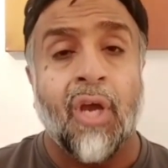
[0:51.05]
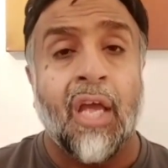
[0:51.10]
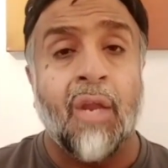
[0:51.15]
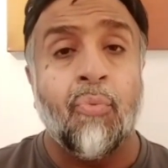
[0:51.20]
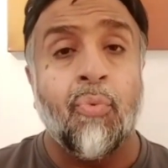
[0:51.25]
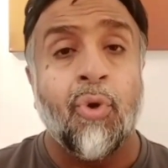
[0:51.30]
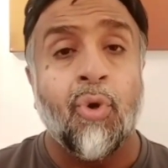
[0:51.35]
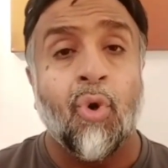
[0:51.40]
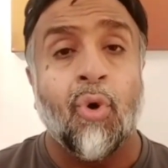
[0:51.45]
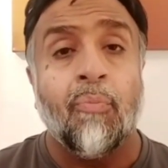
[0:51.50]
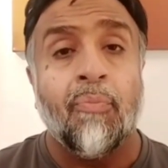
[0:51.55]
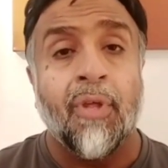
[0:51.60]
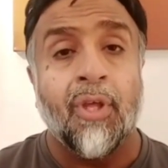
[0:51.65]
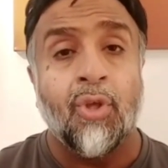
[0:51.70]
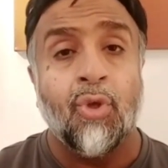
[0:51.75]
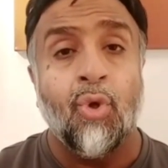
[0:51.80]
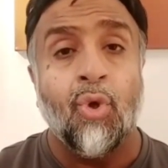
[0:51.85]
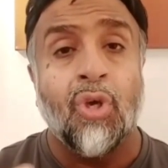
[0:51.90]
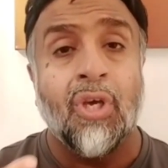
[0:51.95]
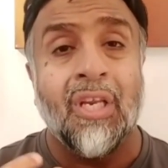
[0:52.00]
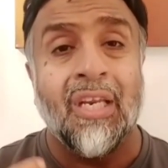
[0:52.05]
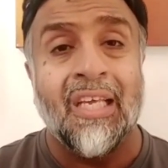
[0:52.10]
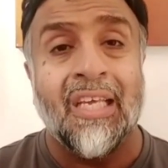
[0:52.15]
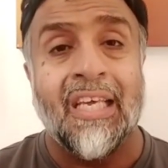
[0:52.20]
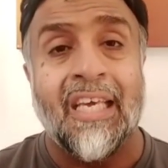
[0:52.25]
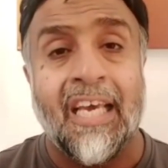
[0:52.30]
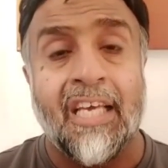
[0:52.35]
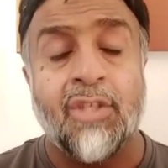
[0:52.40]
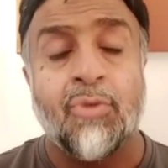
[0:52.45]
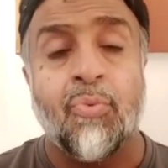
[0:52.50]
and we hope that you can
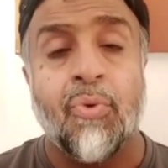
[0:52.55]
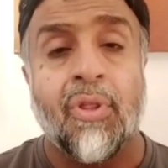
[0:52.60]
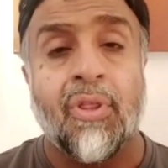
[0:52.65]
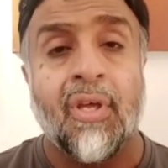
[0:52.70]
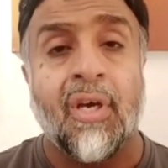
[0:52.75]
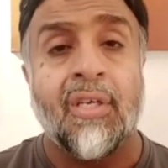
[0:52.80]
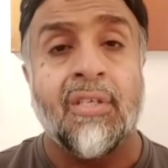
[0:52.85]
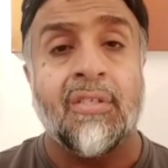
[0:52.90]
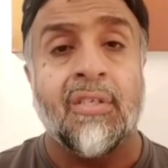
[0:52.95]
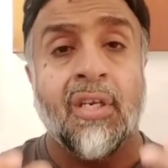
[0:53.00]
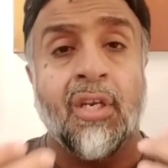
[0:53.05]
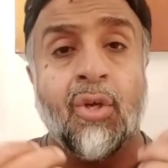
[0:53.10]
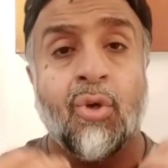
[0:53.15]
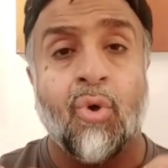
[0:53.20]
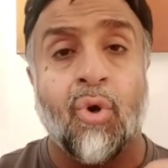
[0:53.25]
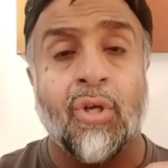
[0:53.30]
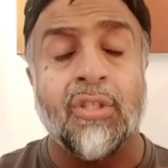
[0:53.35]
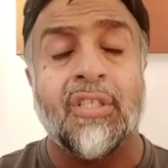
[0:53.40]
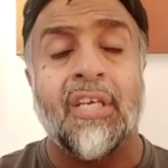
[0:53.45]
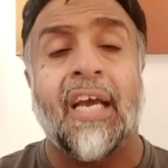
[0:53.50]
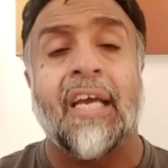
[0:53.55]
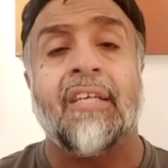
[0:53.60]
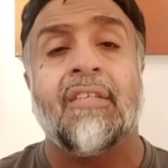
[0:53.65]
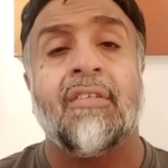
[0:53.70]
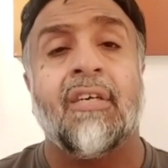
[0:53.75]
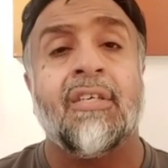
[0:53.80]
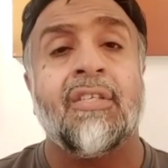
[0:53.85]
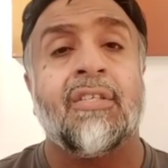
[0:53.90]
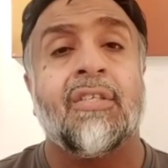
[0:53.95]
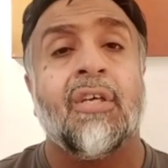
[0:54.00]
engage with us and
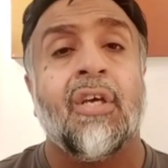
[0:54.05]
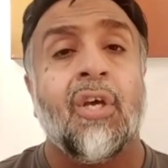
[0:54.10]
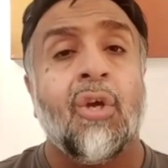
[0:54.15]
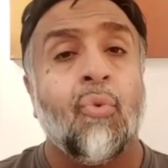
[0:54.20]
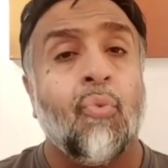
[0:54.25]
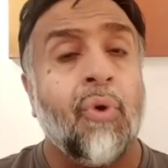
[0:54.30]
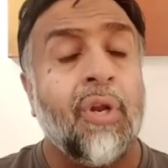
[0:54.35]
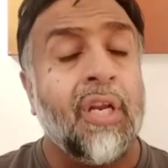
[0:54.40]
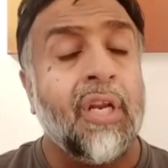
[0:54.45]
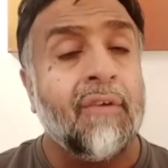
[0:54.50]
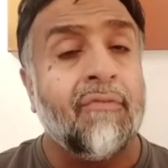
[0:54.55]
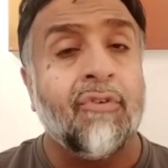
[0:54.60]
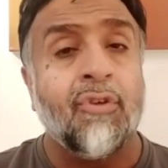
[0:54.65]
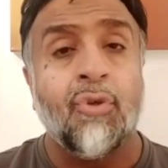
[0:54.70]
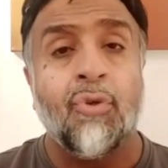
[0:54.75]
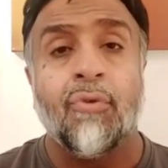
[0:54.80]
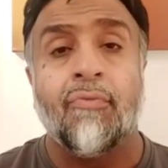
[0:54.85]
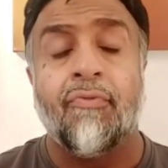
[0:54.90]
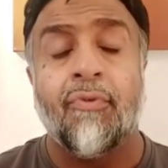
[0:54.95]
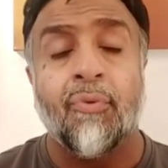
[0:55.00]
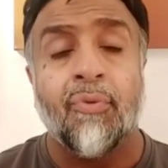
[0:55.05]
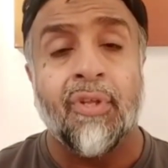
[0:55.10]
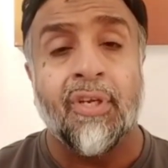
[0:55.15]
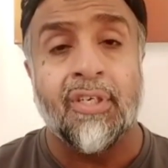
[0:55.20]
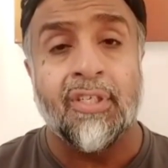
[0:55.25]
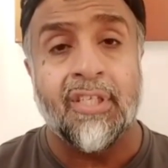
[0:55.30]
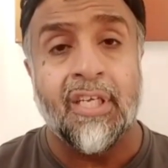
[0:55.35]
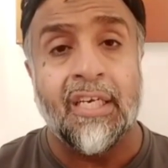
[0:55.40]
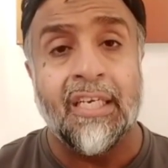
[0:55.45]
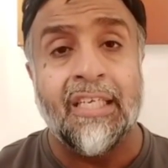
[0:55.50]
contact us whenever you feel
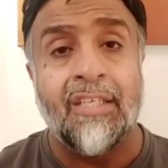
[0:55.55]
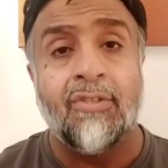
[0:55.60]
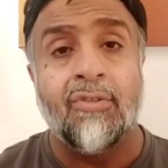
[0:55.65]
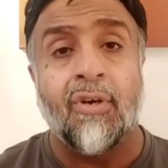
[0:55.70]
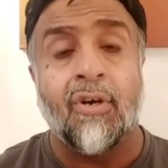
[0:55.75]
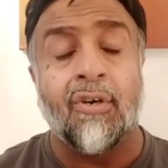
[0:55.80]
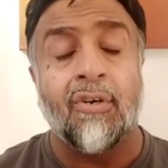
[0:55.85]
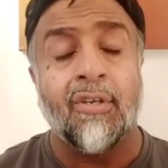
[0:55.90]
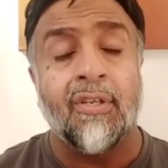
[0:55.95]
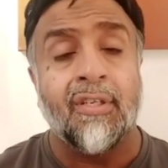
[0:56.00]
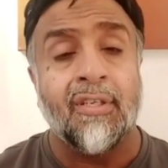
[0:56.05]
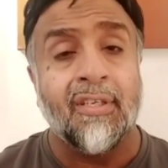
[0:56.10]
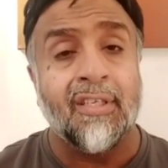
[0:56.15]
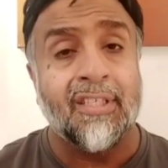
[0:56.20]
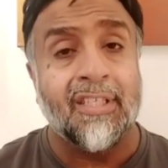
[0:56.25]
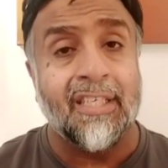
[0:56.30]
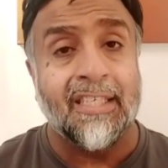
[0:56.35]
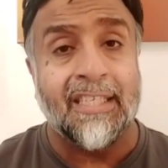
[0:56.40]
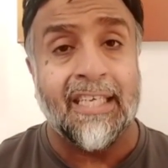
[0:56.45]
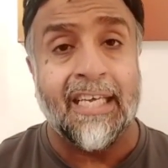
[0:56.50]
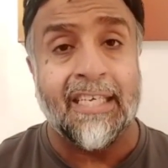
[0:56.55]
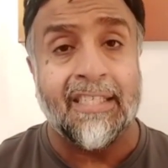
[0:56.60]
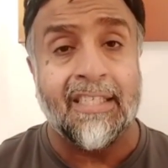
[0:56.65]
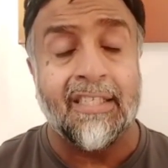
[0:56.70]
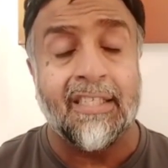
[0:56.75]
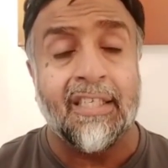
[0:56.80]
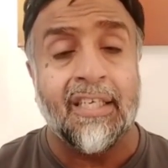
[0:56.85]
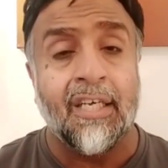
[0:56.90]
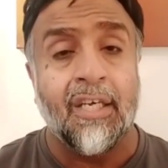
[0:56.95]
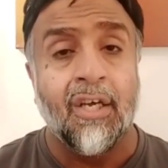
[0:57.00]
there's a need or a
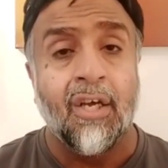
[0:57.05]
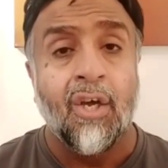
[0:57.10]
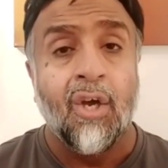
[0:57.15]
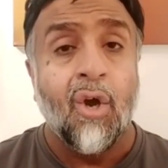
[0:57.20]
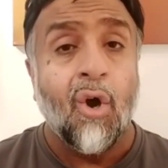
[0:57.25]
necessity,